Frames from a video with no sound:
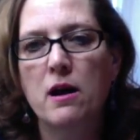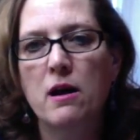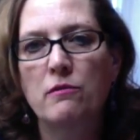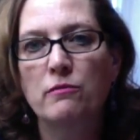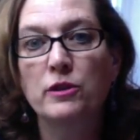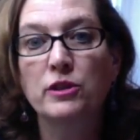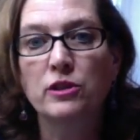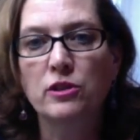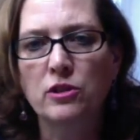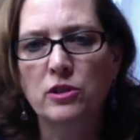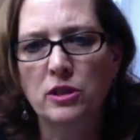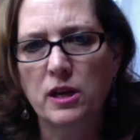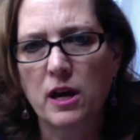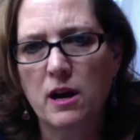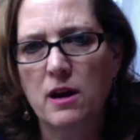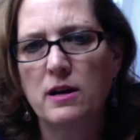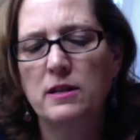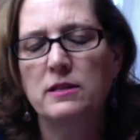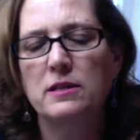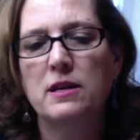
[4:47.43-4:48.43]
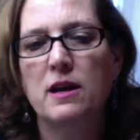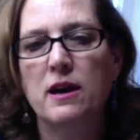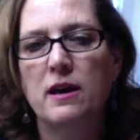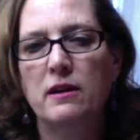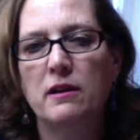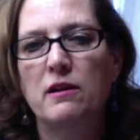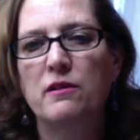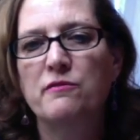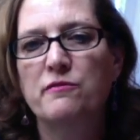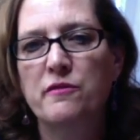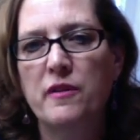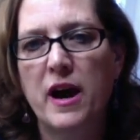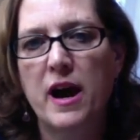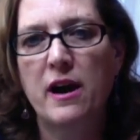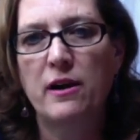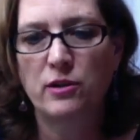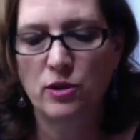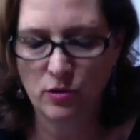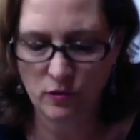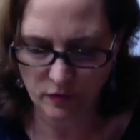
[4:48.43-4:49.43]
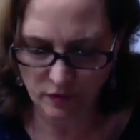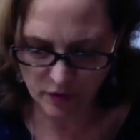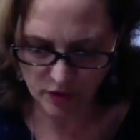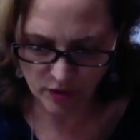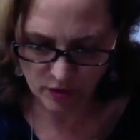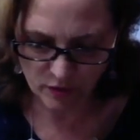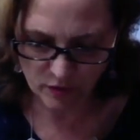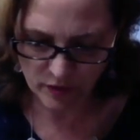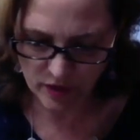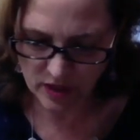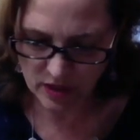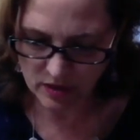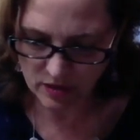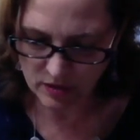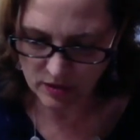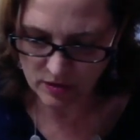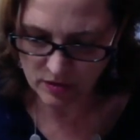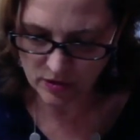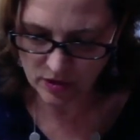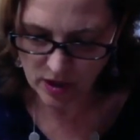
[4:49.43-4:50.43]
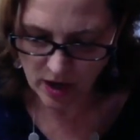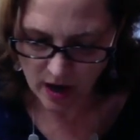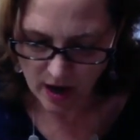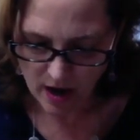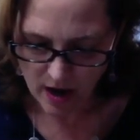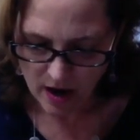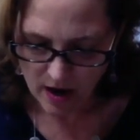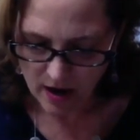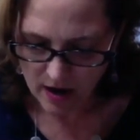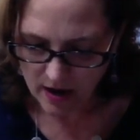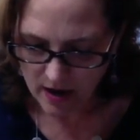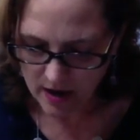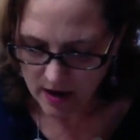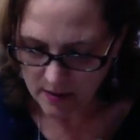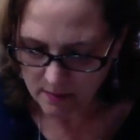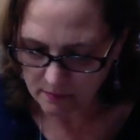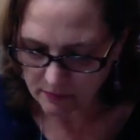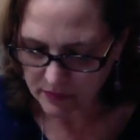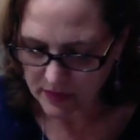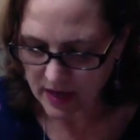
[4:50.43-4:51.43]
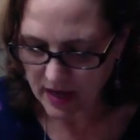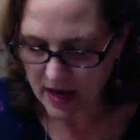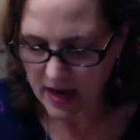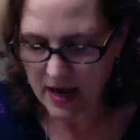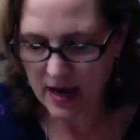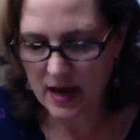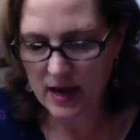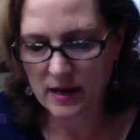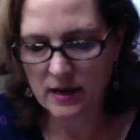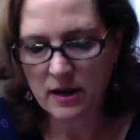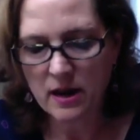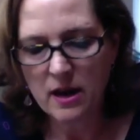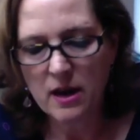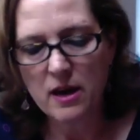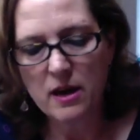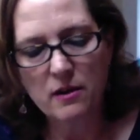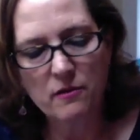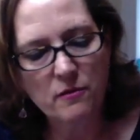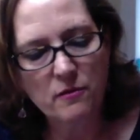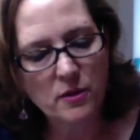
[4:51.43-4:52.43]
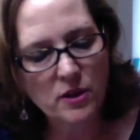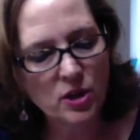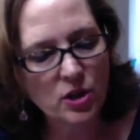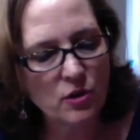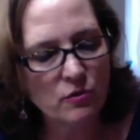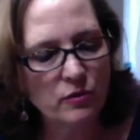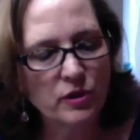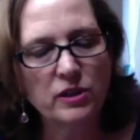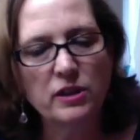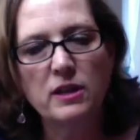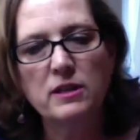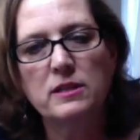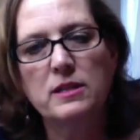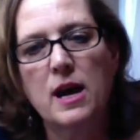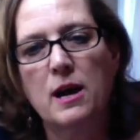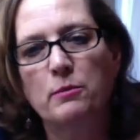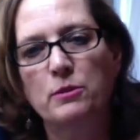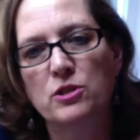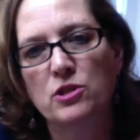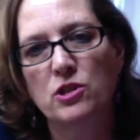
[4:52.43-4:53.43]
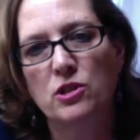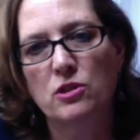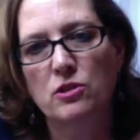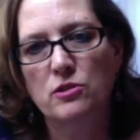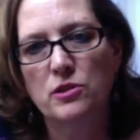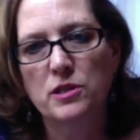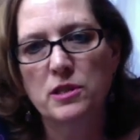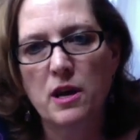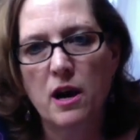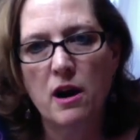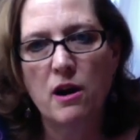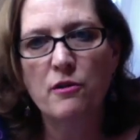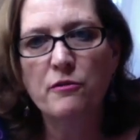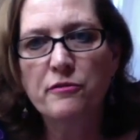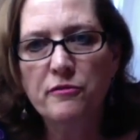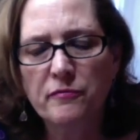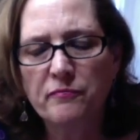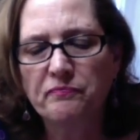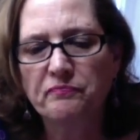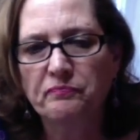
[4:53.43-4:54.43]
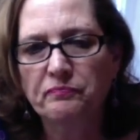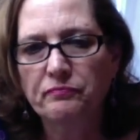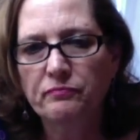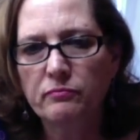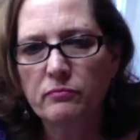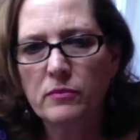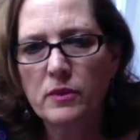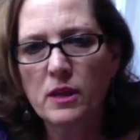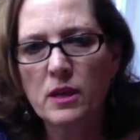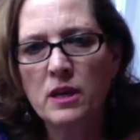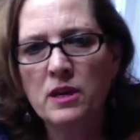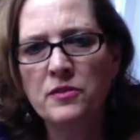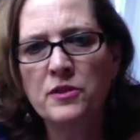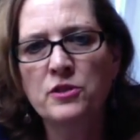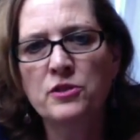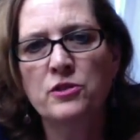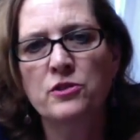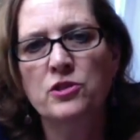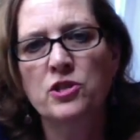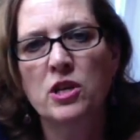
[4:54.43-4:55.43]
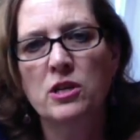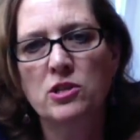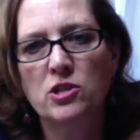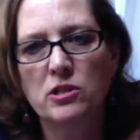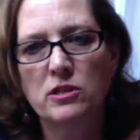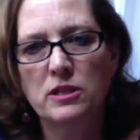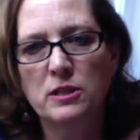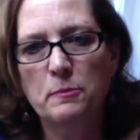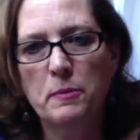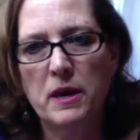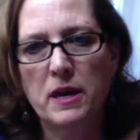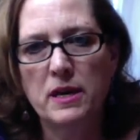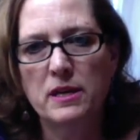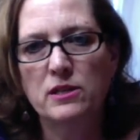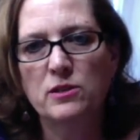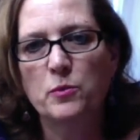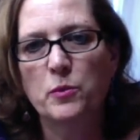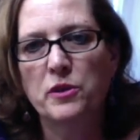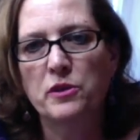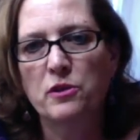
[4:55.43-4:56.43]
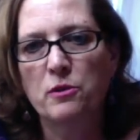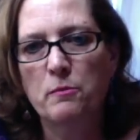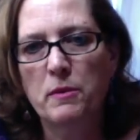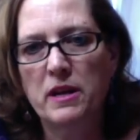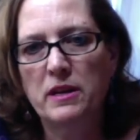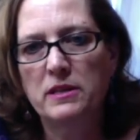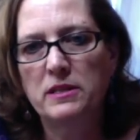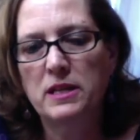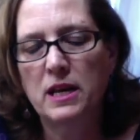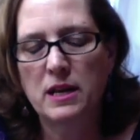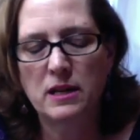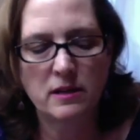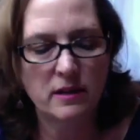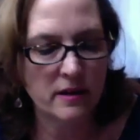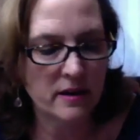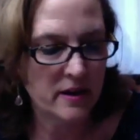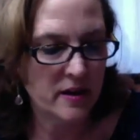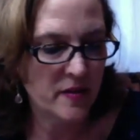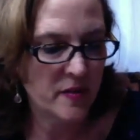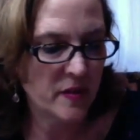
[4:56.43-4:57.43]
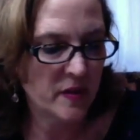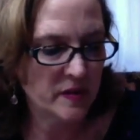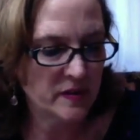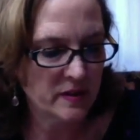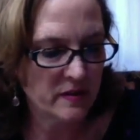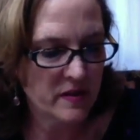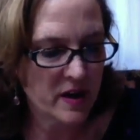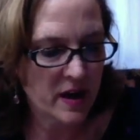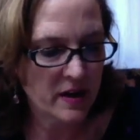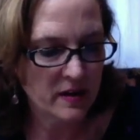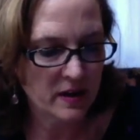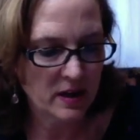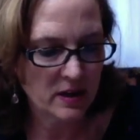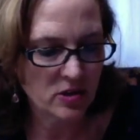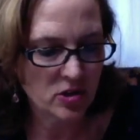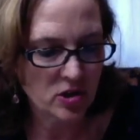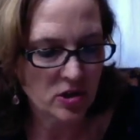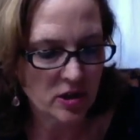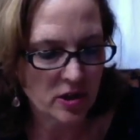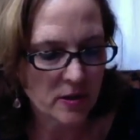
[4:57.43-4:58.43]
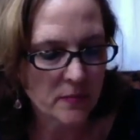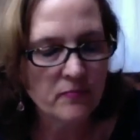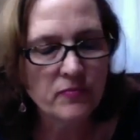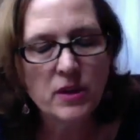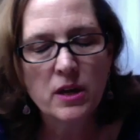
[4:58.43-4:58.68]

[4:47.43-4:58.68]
really good content of value for your readers, and really establishing yourself in the search engine space with your metadata and things of that nature.